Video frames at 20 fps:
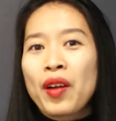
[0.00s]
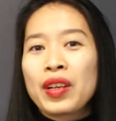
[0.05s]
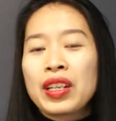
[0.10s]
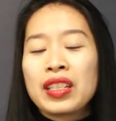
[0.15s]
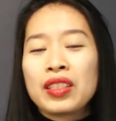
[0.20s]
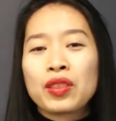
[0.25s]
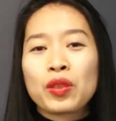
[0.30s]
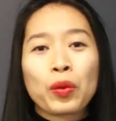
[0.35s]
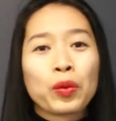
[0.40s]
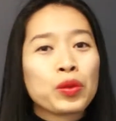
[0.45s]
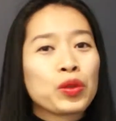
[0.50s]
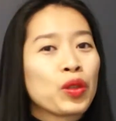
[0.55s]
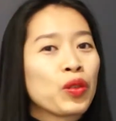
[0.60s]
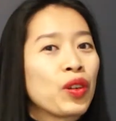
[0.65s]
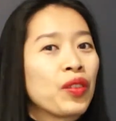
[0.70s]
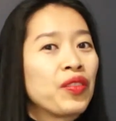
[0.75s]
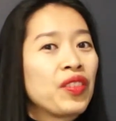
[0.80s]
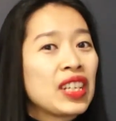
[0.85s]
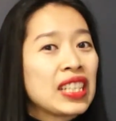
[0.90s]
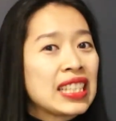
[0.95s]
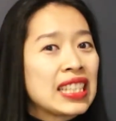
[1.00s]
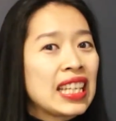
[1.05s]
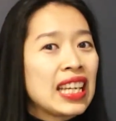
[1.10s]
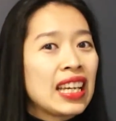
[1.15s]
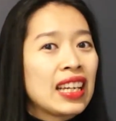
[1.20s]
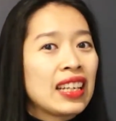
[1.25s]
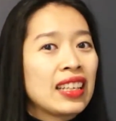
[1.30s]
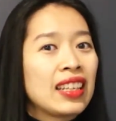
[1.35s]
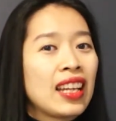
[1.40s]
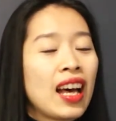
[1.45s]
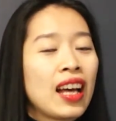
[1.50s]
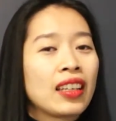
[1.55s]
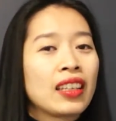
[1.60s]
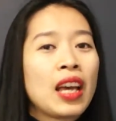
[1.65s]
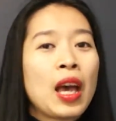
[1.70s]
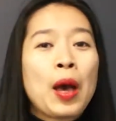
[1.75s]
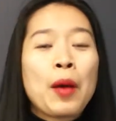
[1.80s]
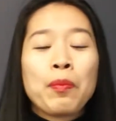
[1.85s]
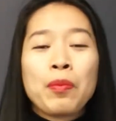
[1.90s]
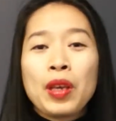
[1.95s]
is also the first thing that
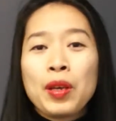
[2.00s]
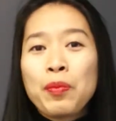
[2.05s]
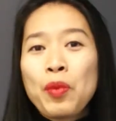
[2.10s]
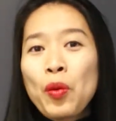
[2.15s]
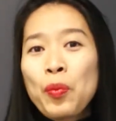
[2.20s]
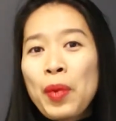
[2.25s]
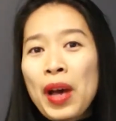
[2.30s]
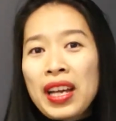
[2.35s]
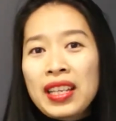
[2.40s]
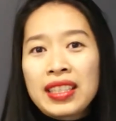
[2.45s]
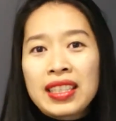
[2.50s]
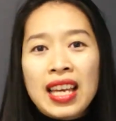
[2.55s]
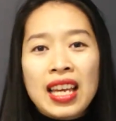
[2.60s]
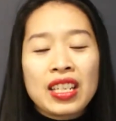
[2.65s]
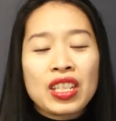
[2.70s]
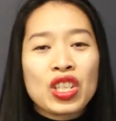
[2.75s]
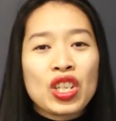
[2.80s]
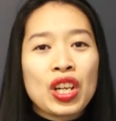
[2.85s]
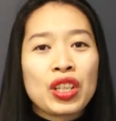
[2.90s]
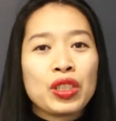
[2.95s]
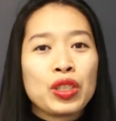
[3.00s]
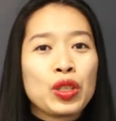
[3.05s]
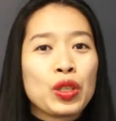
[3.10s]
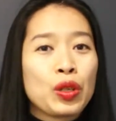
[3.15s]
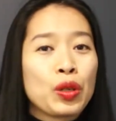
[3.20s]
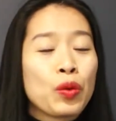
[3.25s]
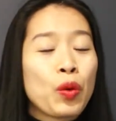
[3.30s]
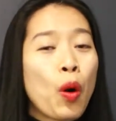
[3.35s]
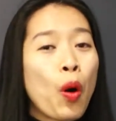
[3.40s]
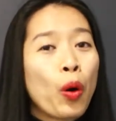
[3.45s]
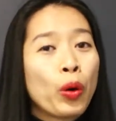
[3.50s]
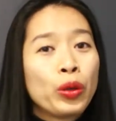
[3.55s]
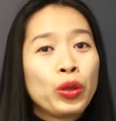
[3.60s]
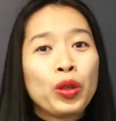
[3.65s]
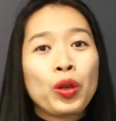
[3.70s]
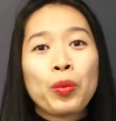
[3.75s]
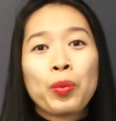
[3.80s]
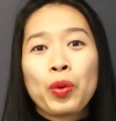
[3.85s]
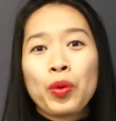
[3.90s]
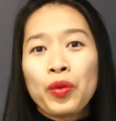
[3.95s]
people pay attention to on
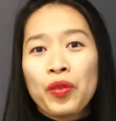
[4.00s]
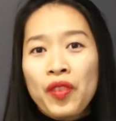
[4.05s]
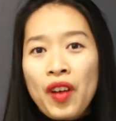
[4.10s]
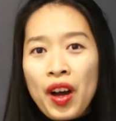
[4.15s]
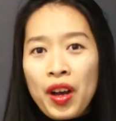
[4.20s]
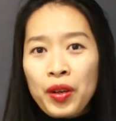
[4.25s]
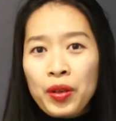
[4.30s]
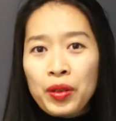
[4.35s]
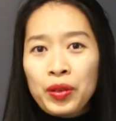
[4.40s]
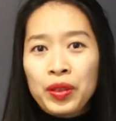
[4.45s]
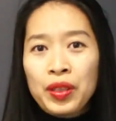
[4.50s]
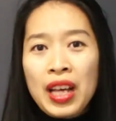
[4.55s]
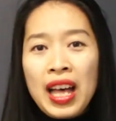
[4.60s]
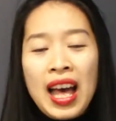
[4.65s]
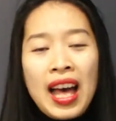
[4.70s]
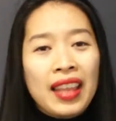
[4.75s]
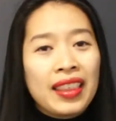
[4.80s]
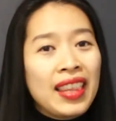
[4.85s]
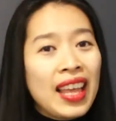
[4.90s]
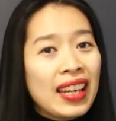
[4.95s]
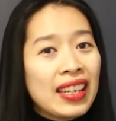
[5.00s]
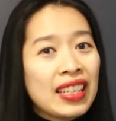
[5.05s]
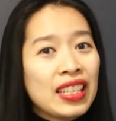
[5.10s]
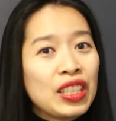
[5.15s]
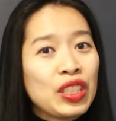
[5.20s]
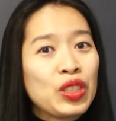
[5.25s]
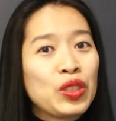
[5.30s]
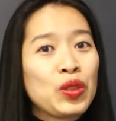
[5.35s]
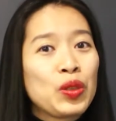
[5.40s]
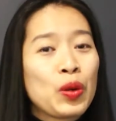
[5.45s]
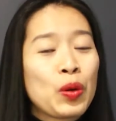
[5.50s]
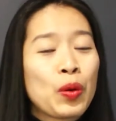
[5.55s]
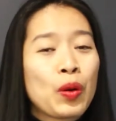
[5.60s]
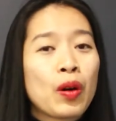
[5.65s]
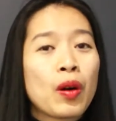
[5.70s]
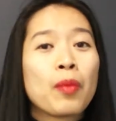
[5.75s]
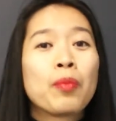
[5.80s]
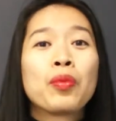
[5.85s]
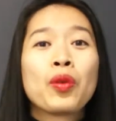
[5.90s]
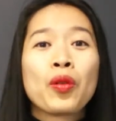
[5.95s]
your profile. That is your
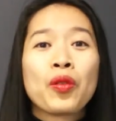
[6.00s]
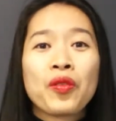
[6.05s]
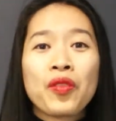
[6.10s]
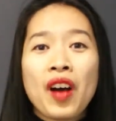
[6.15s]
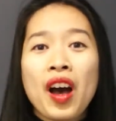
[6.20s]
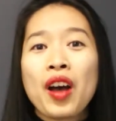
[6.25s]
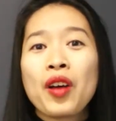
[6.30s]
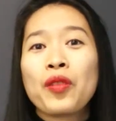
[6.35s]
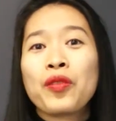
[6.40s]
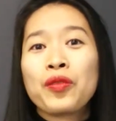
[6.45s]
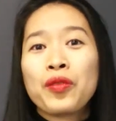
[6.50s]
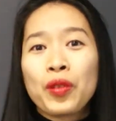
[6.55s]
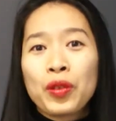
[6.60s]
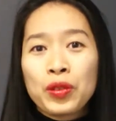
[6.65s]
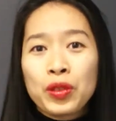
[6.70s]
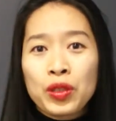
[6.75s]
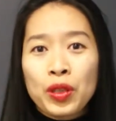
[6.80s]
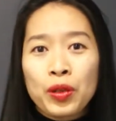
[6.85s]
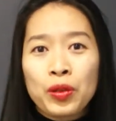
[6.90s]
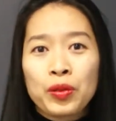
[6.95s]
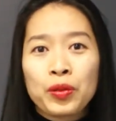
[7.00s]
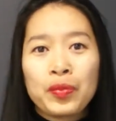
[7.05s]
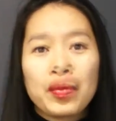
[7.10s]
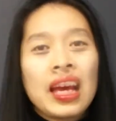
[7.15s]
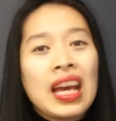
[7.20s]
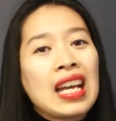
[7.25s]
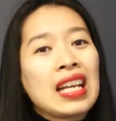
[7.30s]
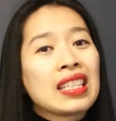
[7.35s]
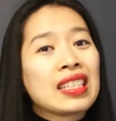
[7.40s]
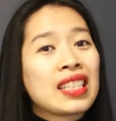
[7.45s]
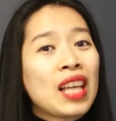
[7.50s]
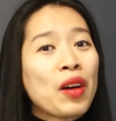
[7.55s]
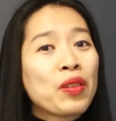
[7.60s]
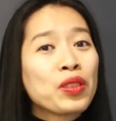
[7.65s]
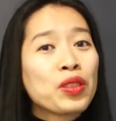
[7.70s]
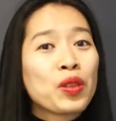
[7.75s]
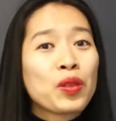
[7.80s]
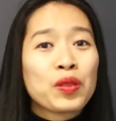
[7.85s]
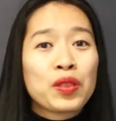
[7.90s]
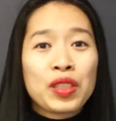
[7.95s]
profile photo. It sounds
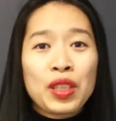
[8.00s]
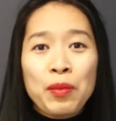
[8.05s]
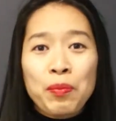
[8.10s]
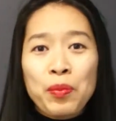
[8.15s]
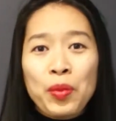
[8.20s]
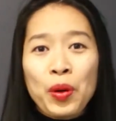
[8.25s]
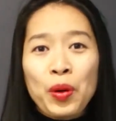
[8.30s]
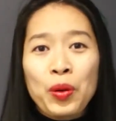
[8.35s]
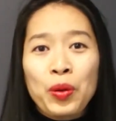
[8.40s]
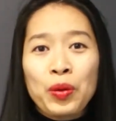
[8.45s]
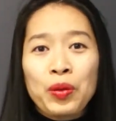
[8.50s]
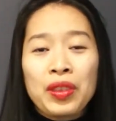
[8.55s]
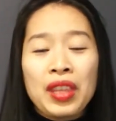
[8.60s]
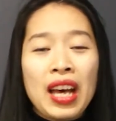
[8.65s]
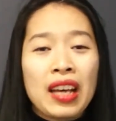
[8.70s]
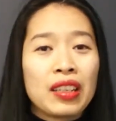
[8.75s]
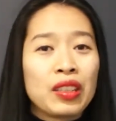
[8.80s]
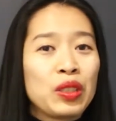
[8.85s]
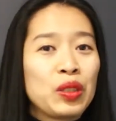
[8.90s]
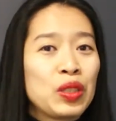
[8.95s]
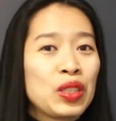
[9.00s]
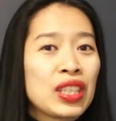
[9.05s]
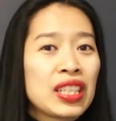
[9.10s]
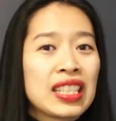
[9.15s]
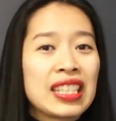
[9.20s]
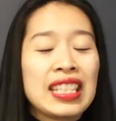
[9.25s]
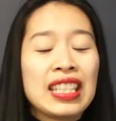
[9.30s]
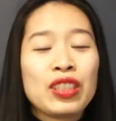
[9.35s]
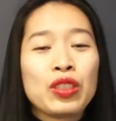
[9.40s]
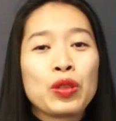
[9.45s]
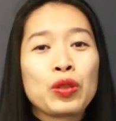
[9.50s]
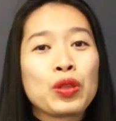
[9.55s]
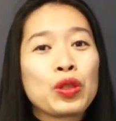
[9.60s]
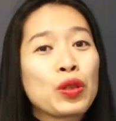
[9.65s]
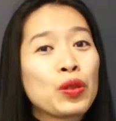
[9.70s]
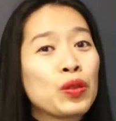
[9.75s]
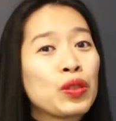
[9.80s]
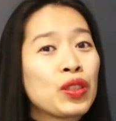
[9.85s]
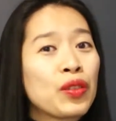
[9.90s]
so simple that you just need to choose a